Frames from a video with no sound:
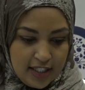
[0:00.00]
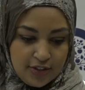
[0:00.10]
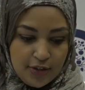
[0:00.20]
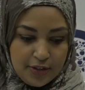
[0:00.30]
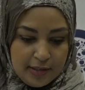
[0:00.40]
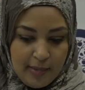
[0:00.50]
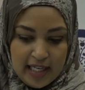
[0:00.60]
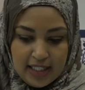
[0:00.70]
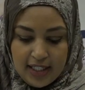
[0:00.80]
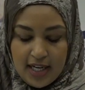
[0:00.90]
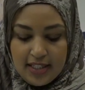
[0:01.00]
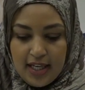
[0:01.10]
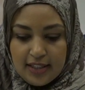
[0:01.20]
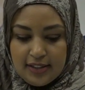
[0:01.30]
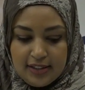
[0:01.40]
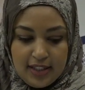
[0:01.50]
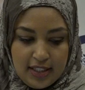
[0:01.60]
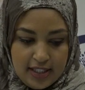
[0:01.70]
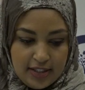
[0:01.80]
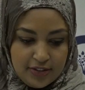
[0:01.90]
interdependent, and that's
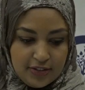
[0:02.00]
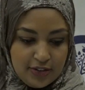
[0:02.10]
teen years.